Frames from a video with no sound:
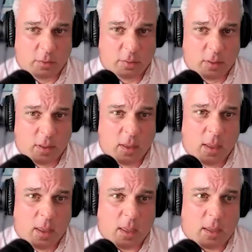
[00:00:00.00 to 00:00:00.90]
health
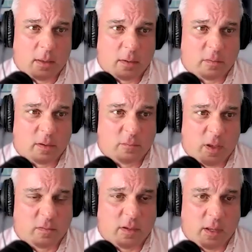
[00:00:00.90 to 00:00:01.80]
is
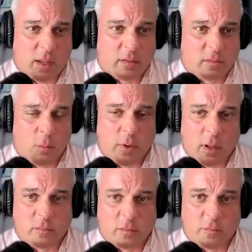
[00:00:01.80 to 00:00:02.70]
investing in
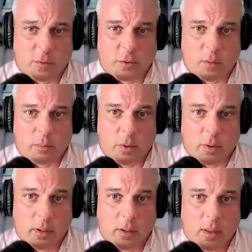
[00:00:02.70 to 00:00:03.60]
someone else's future
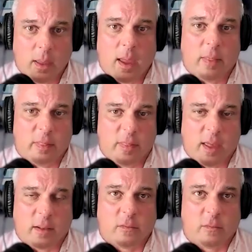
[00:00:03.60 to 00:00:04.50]
employee. And
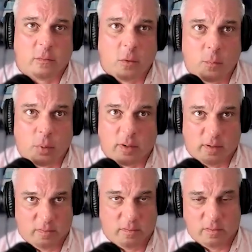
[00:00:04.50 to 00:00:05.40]
that super
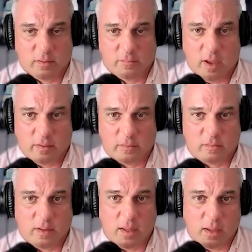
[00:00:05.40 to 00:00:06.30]

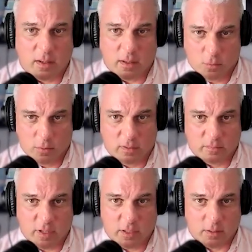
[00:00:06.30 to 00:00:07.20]
disincentivizes any
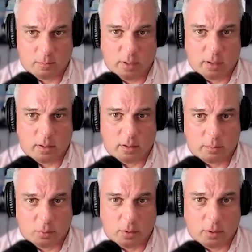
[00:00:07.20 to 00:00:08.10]
organization, be it an
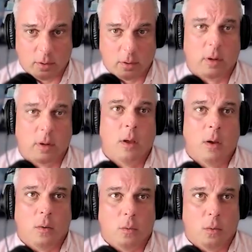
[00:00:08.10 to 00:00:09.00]
employer
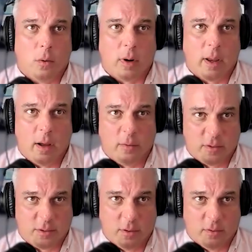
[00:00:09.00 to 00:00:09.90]
or a
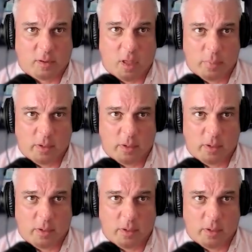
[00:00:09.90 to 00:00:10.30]
health insurance